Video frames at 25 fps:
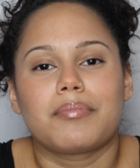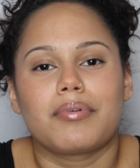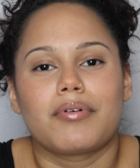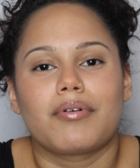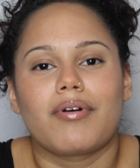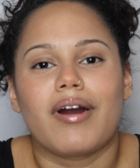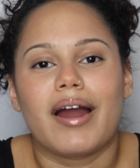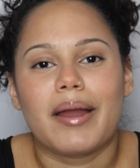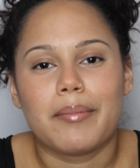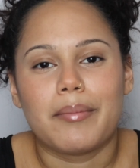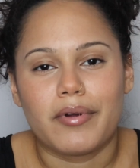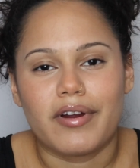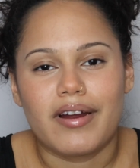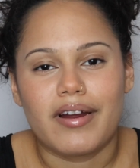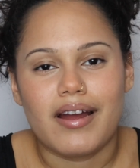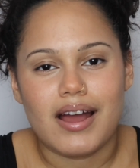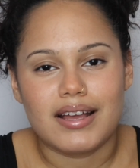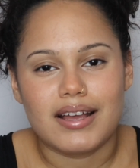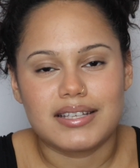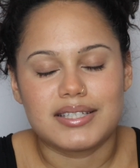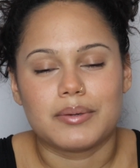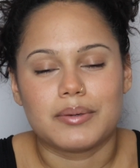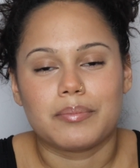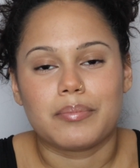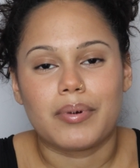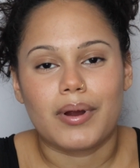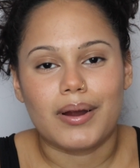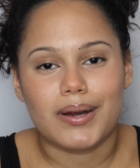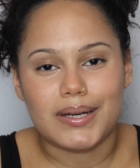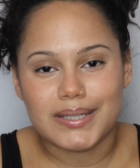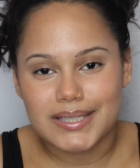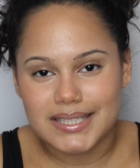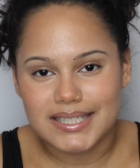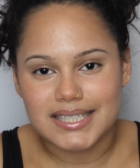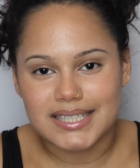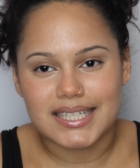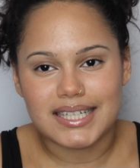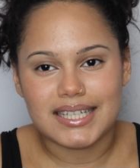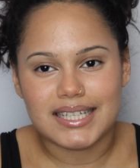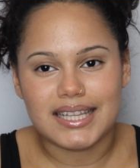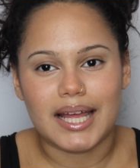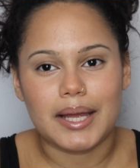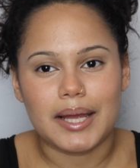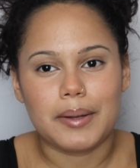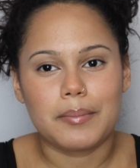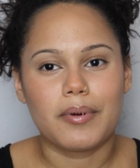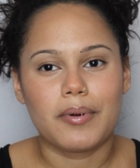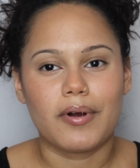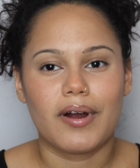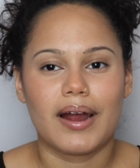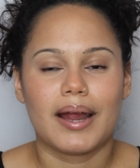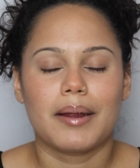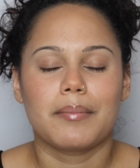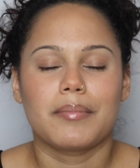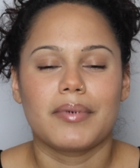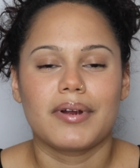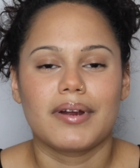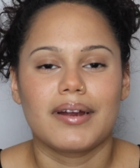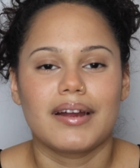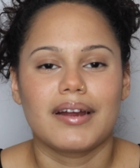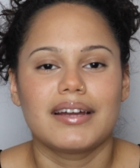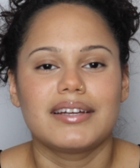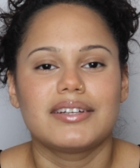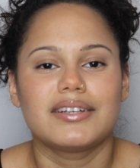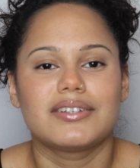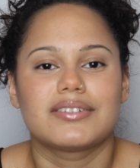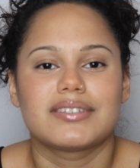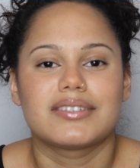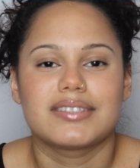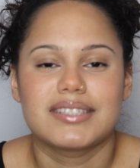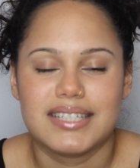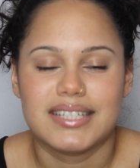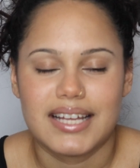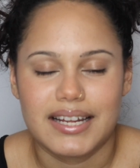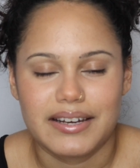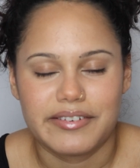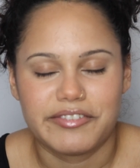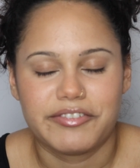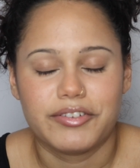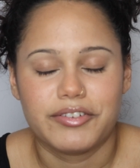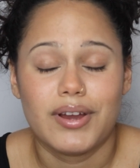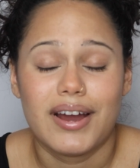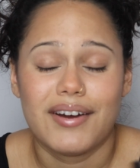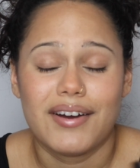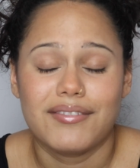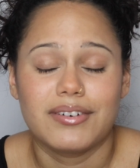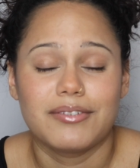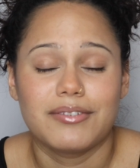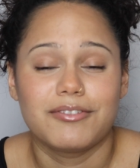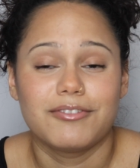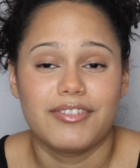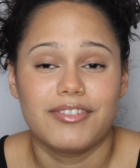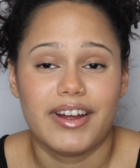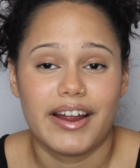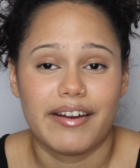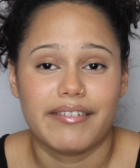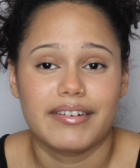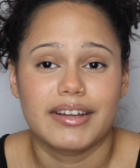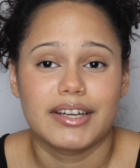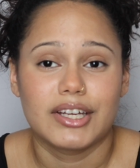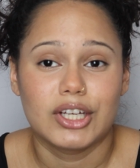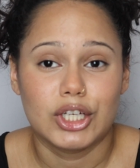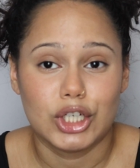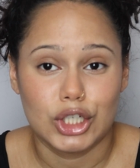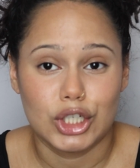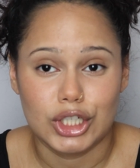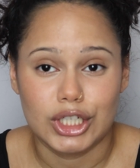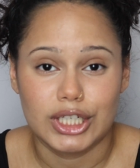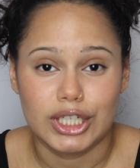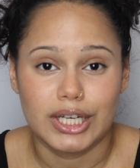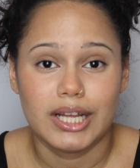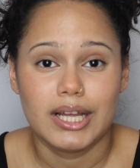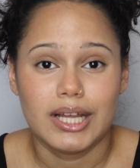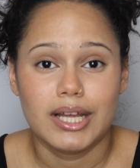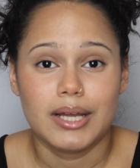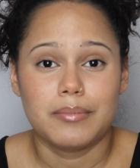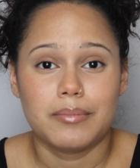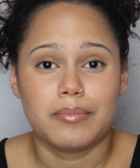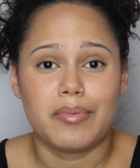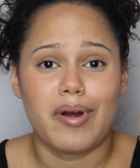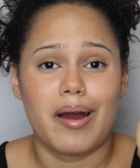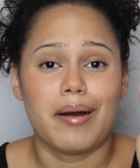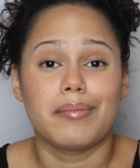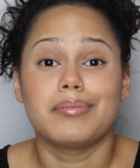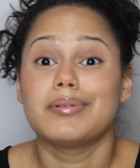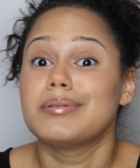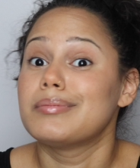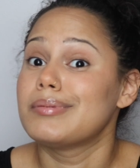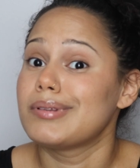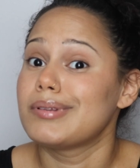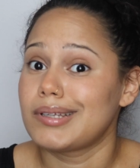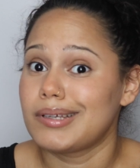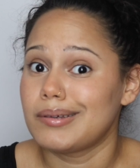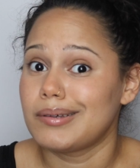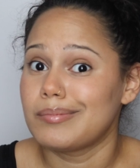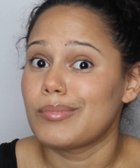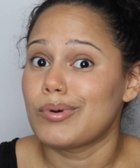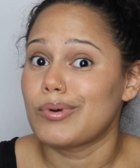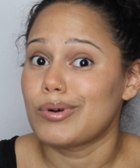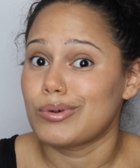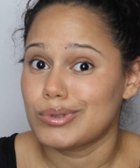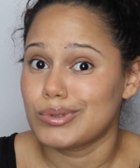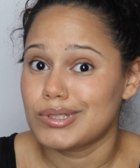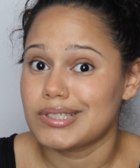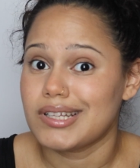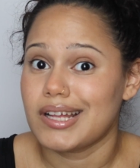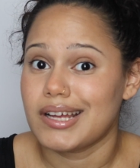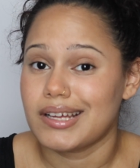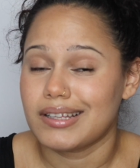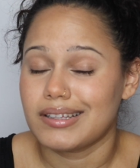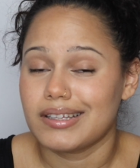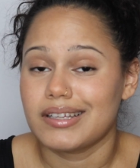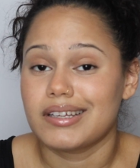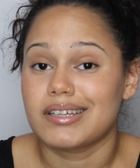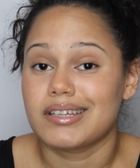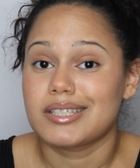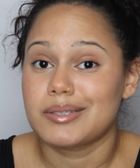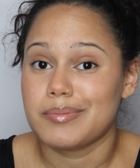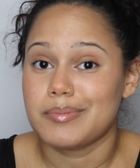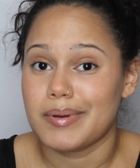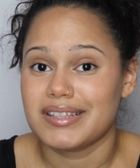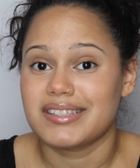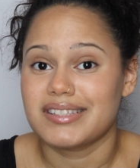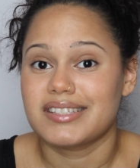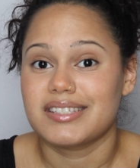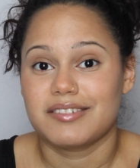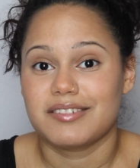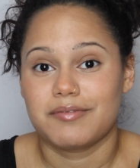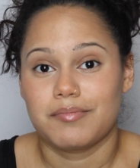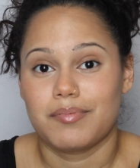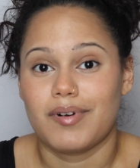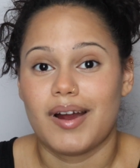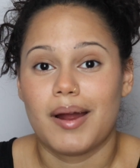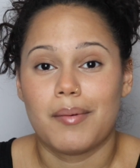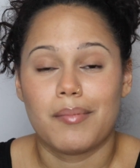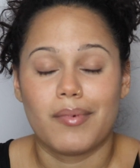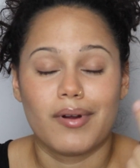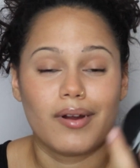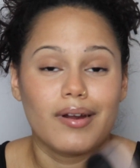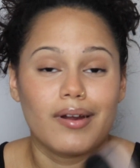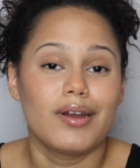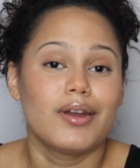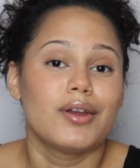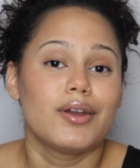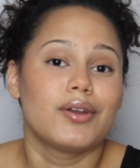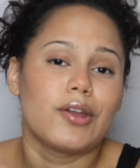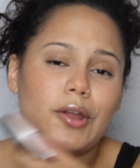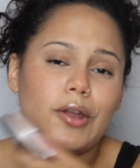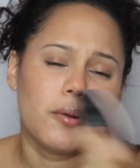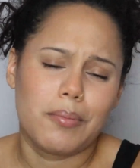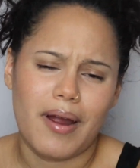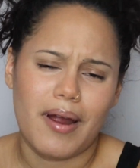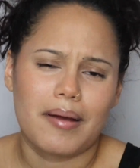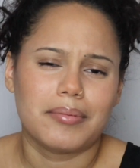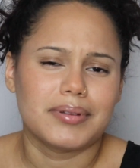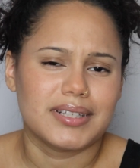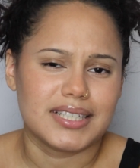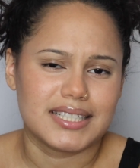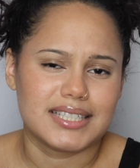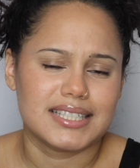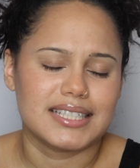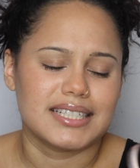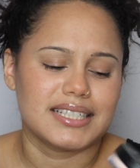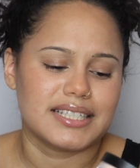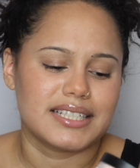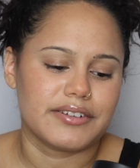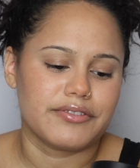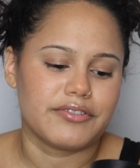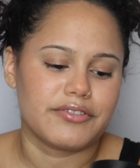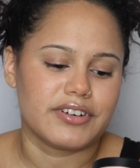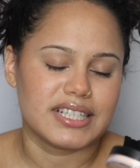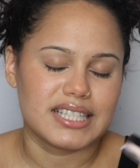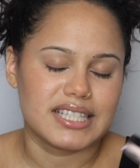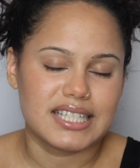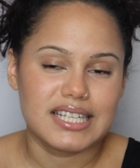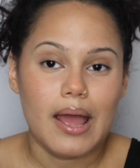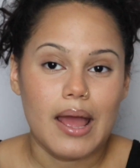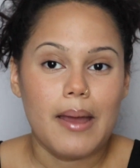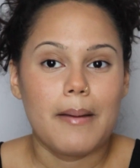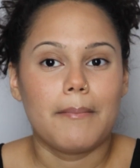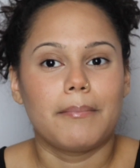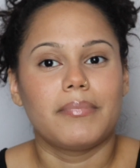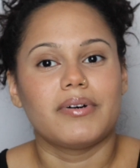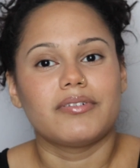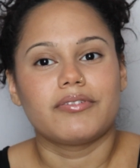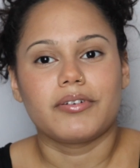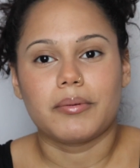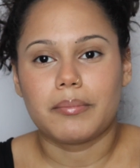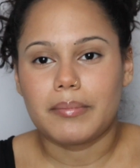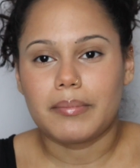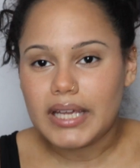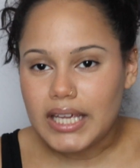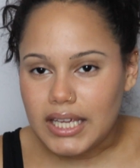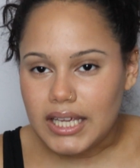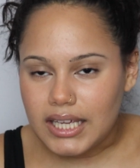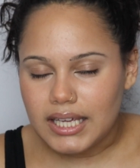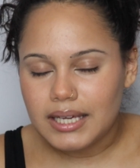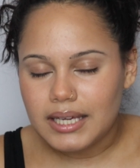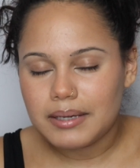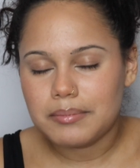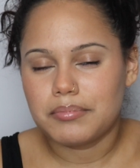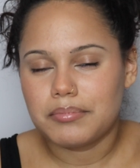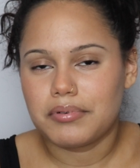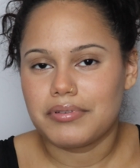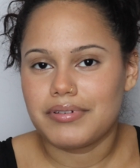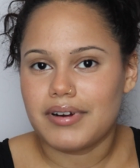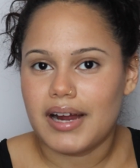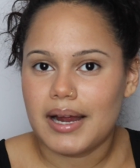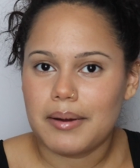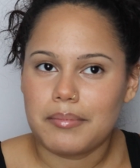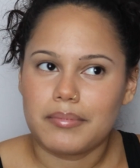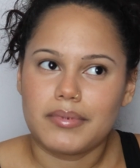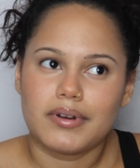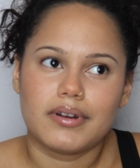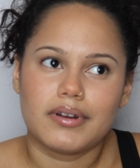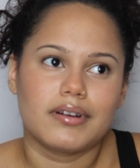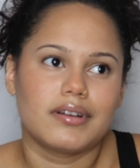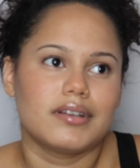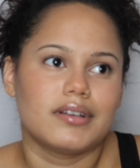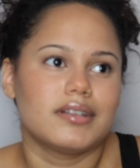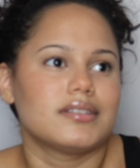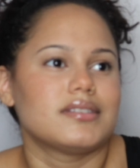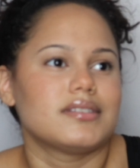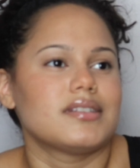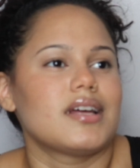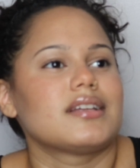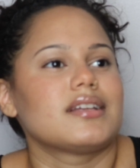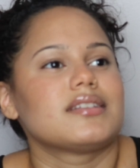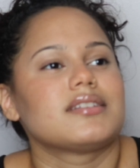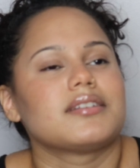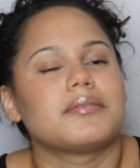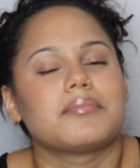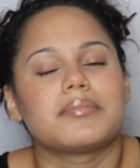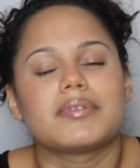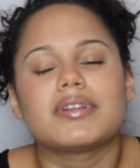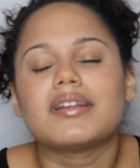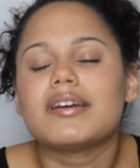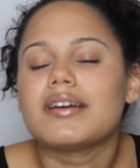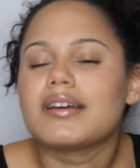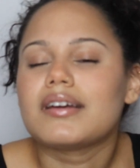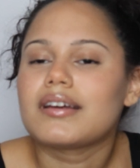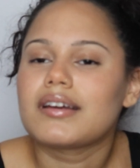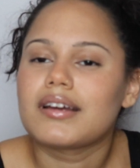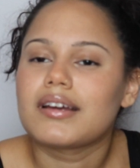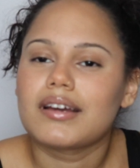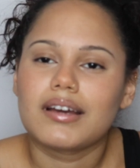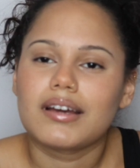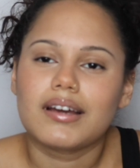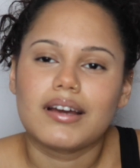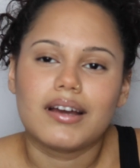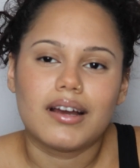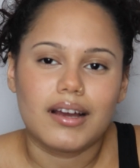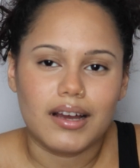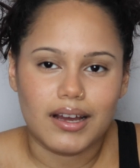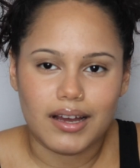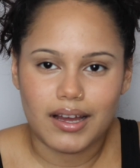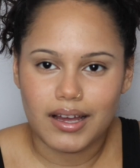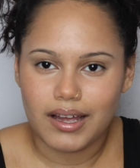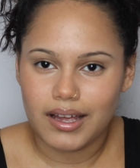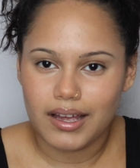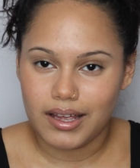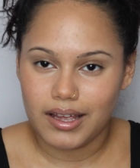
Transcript: primer as a person. Like primer, I understand if you have a very good, probably most likely expensive primer, you probably see a difference. But for me, primer is not something